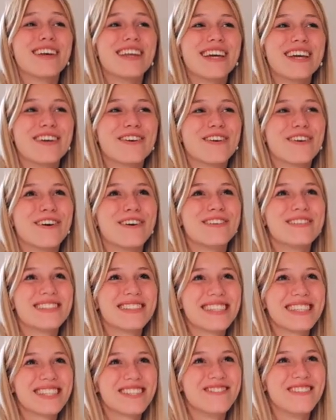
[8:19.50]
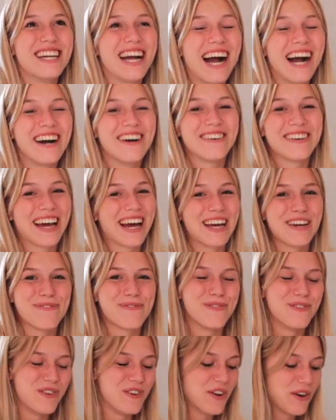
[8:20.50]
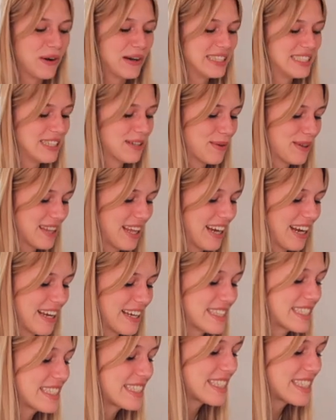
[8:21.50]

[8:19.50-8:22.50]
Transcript: really grosses me out. I have no idea what that is.